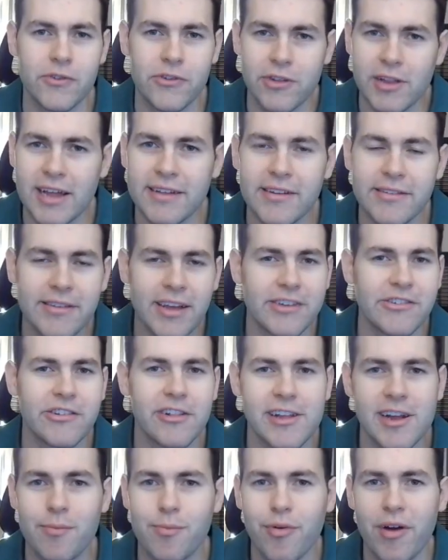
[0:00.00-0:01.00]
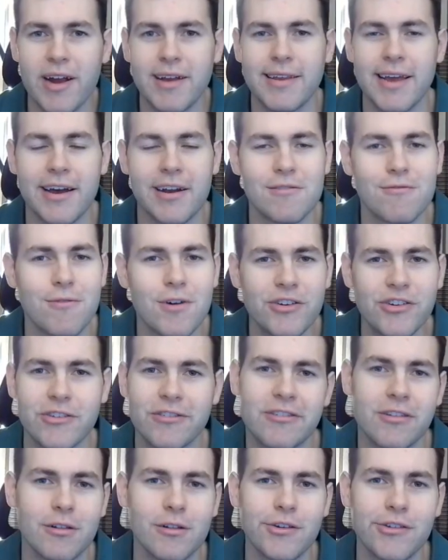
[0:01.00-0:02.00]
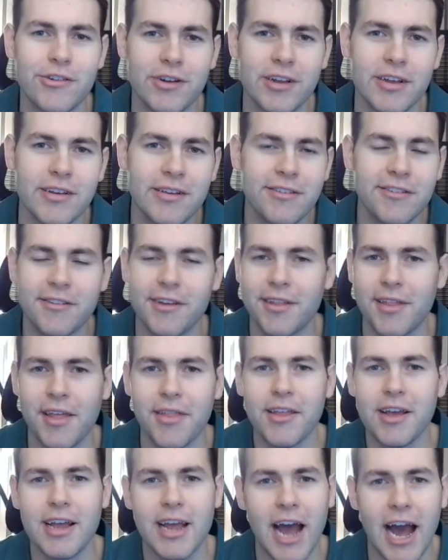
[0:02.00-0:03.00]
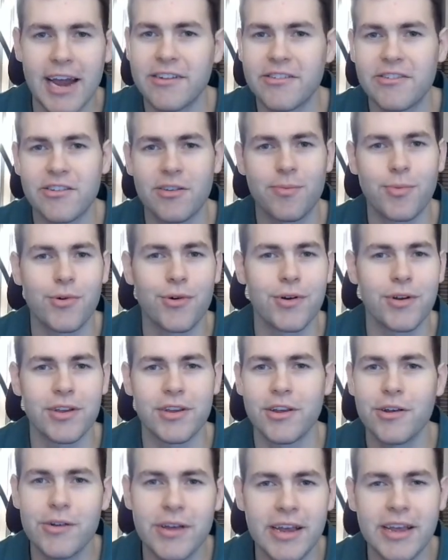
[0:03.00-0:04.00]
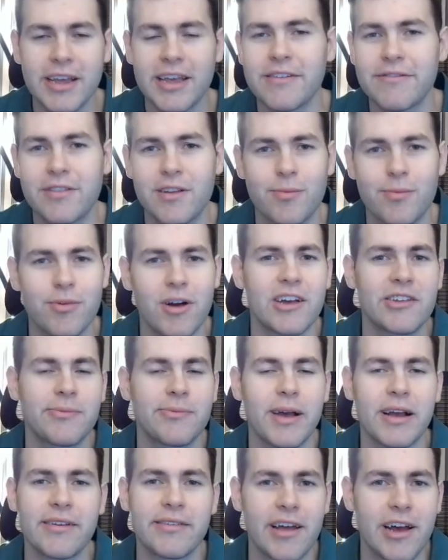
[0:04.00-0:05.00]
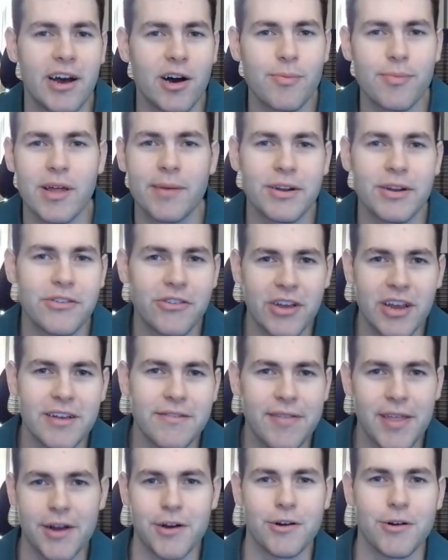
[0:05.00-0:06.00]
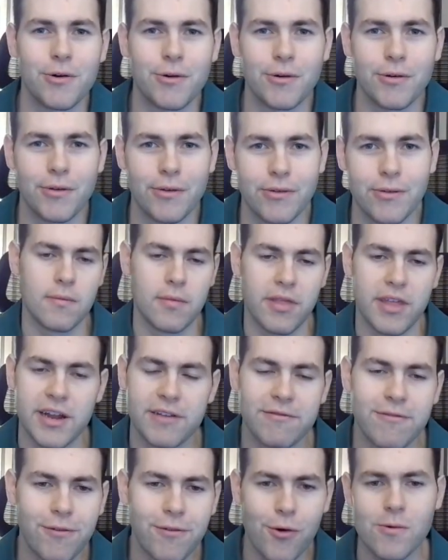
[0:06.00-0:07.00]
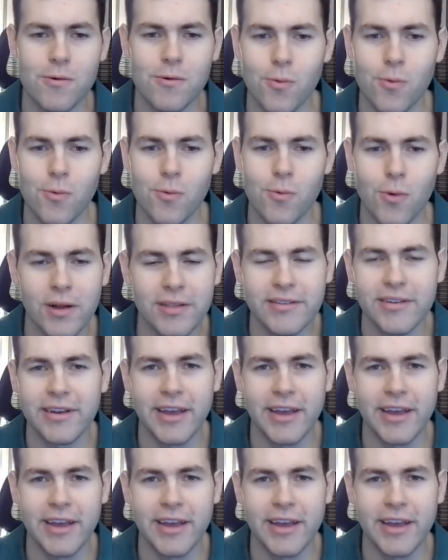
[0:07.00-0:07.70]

So that's essentially a breakdown of what your solution is and then the guided support you can give to prospects to help them achieve their goals. Then 4, once